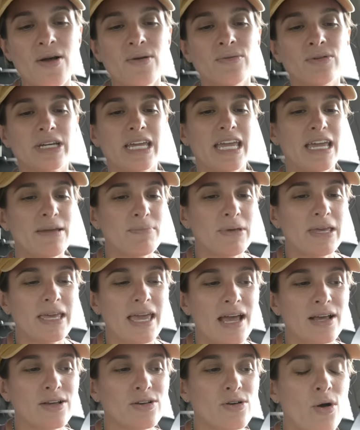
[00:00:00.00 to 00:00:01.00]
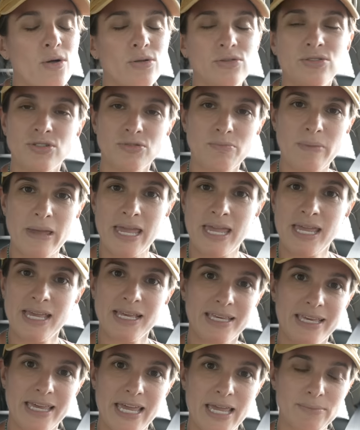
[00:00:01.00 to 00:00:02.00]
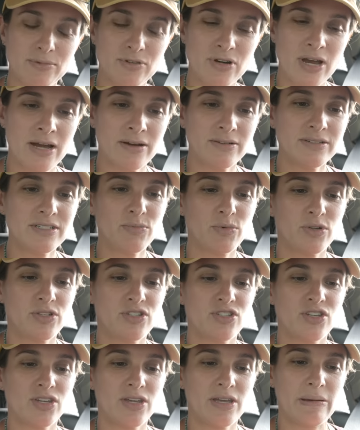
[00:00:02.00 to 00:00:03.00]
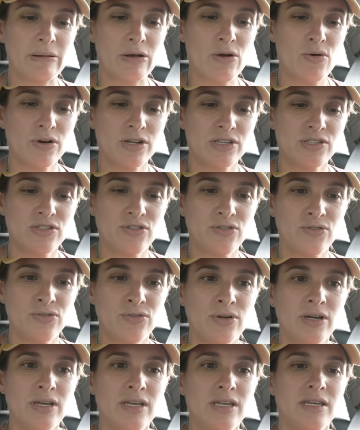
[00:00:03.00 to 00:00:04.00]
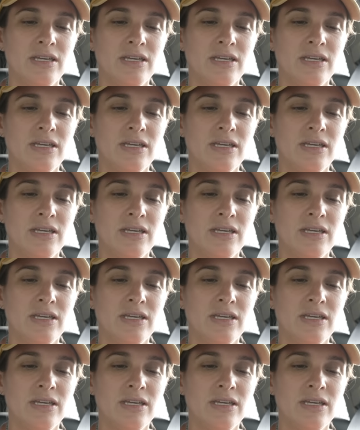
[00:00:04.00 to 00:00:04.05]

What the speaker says: at Coulter Bay Campground, which according to